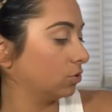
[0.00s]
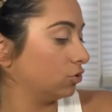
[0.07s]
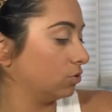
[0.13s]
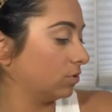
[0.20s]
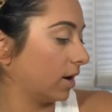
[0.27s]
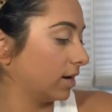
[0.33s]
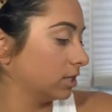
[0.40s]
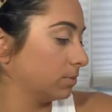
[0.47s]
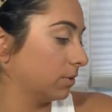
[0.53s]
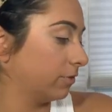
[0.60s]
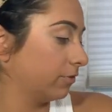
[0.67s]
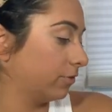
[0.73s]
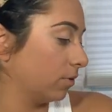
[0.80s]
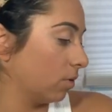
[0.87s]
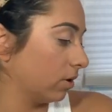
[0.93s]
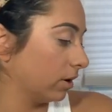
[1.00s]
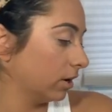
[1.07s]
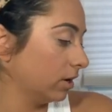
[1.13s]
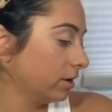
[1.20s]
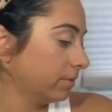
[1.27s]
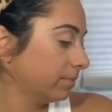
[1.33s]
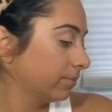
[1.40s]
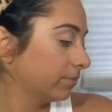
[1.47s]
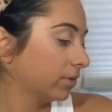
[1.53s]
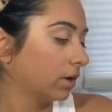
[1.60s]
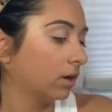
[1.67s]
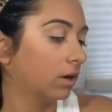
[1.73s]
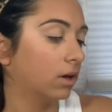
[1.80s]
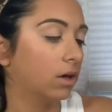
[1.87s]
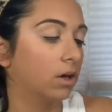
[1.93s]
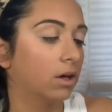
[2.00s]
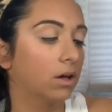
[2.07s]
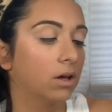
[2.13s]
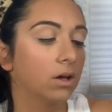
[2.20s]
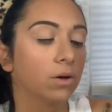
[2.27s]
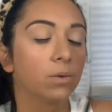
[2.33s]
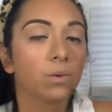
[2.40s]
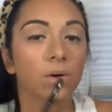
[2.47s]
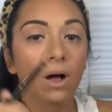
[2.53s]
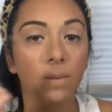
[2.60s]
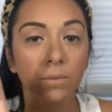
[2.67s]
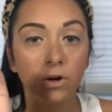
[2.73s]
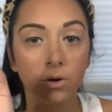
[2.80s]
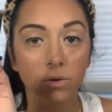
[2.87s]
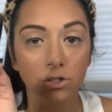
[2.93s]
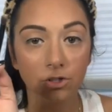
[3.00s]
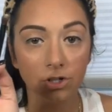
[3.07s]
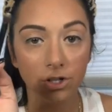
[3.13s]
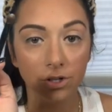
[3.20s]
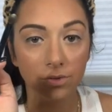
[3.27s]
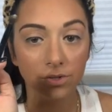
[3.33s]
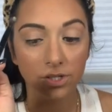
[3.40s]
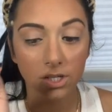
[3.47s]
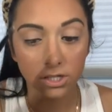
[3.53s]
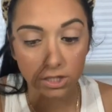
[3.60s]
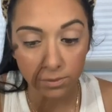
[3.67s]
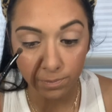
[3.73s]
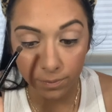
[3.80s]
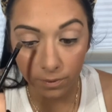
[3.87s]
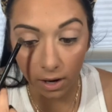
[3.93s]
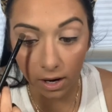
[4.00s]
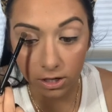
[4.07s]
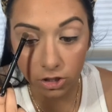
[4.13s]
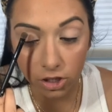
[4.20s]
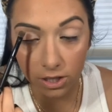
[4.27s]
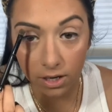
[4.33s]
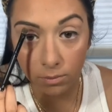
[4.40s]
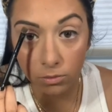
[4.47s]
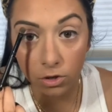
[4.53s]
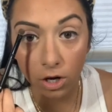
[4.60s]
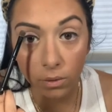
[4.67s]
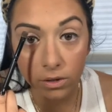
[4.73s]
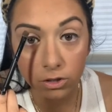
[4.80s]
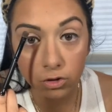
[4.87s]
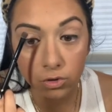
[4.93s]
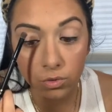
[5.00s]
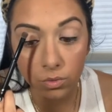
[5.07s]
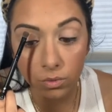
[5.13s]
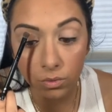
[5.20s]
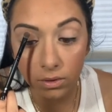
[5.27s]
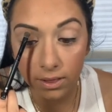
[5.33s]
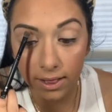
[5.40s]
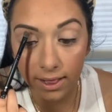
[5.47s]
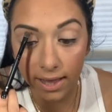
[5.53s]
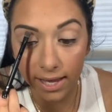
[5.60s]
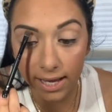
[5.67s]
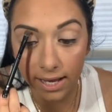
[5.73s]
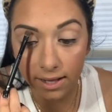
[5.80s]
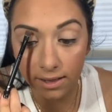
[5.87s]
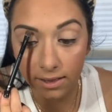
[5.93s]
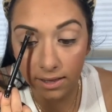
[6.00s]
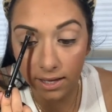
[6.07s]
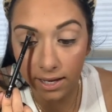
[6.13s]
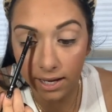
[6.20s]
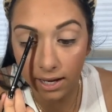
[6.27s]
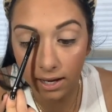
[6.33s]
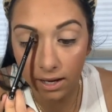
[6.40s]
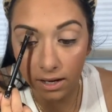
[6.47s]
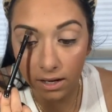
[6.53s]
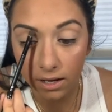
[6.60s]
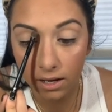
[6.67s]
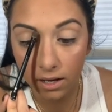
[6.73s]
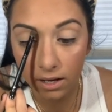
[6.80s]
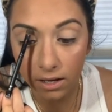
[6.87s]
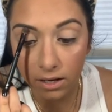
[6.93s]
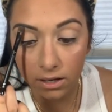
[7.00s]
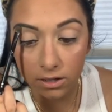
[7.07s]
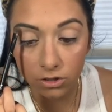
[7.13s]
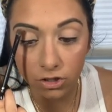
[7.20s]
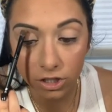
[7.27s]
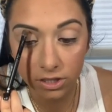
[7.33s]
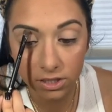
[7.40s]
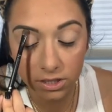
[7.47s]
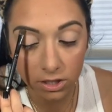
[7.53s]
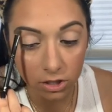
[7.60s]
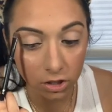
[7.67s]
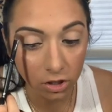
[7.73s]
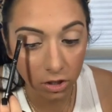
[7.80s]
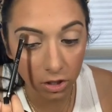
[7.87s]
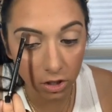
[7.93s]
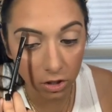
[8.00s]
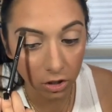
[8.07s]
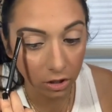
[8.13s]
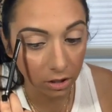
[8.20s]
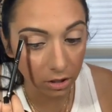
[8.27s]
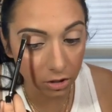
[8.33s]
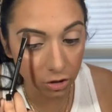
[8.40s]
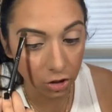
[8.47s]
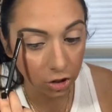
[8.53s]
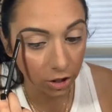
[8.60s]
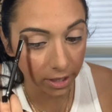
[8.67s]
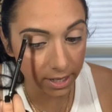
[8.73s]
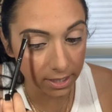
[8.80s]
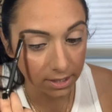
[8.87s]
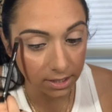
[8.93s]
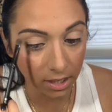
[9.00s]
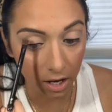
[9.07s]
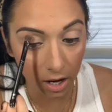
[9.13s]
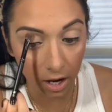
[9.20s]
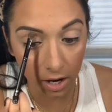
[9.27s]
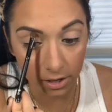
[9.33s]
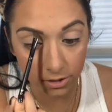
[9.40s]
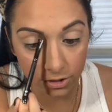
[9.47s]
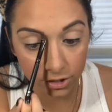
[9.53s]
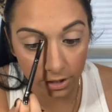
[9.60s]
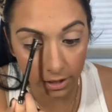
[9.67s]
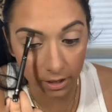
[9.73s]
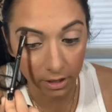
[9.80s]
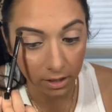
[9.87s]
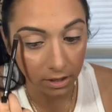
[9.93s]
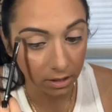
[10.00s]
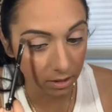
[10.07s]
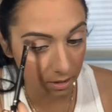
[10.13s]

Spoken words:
you guys before. I'm going to use this brush, and I'm going to lightly just trace under